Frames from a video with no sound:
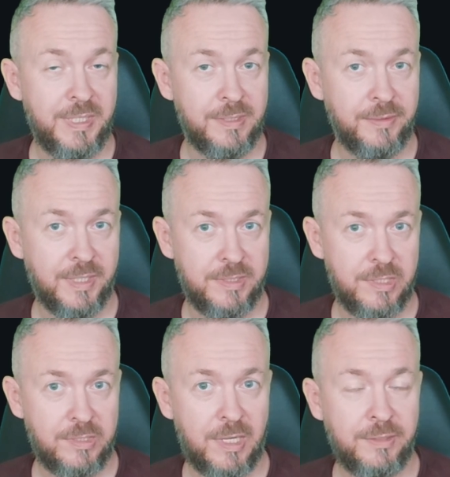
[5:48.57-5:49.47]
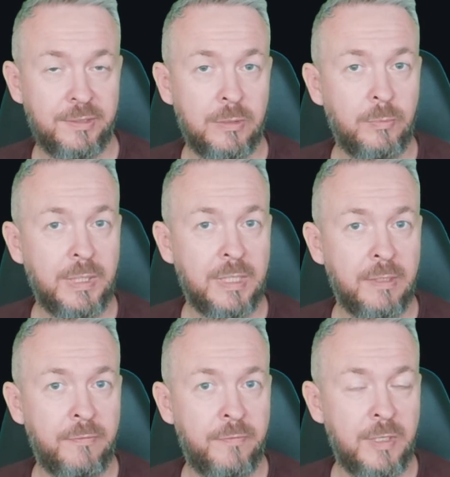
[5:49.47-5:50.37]
Assistant has restarted, we
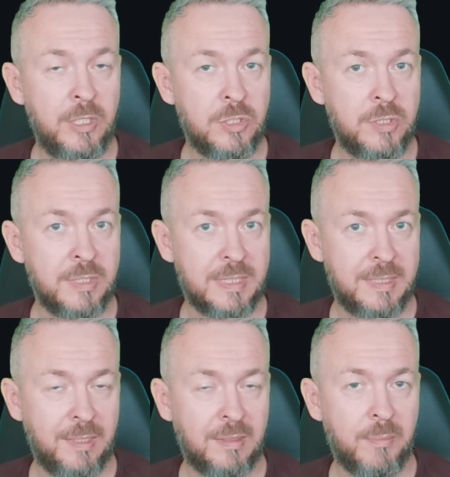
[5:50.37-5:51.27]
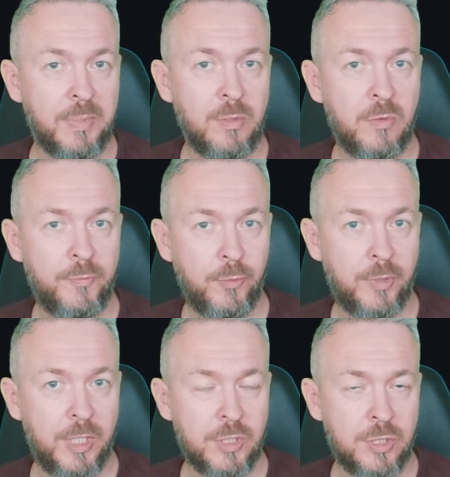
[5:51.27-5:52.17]
can finish the setup and
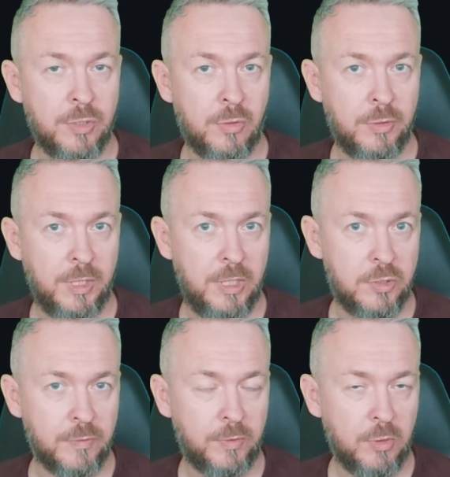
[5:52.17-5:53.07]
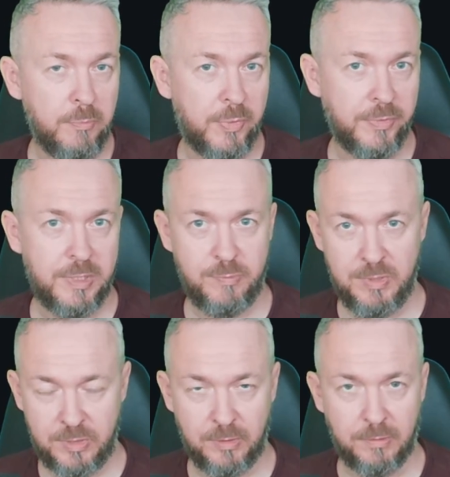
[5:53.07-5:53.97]
configuration on each of the components
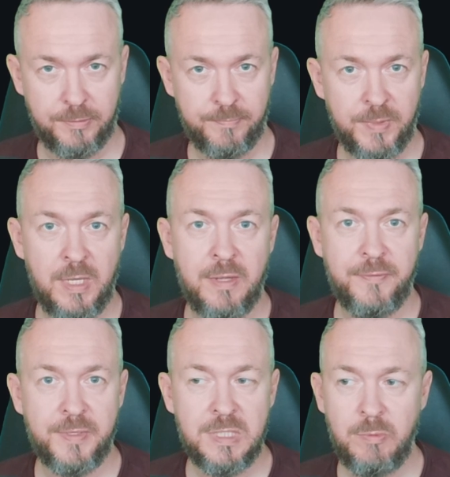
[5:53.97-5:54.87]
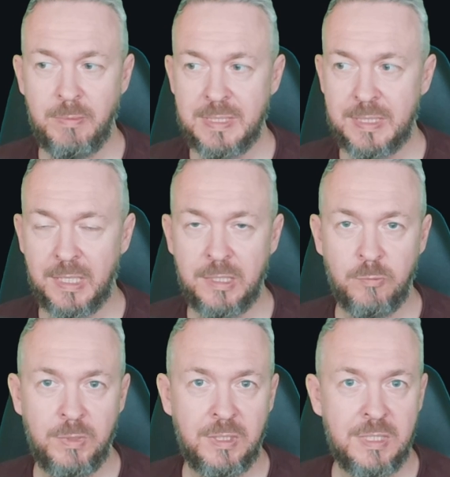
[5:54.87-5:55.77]
we installed. First we will
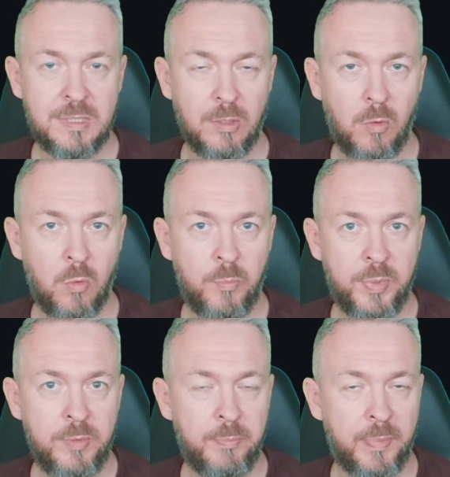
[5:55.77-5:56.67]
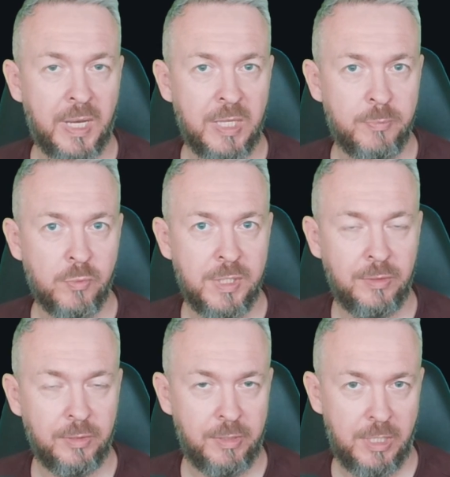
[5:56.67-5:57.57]
start with this Open Plantbook
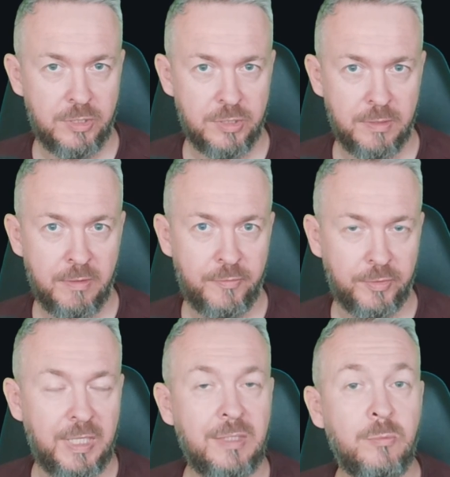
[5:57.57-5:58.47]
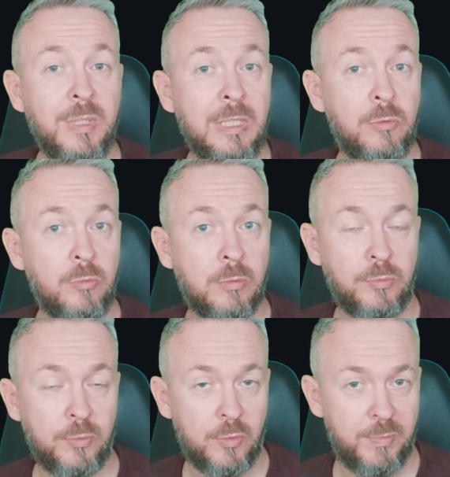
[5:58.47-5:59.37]
integration. For that we need to
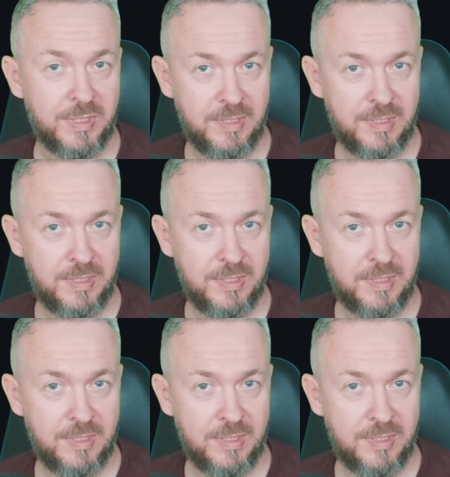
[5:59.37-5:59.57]
go to Home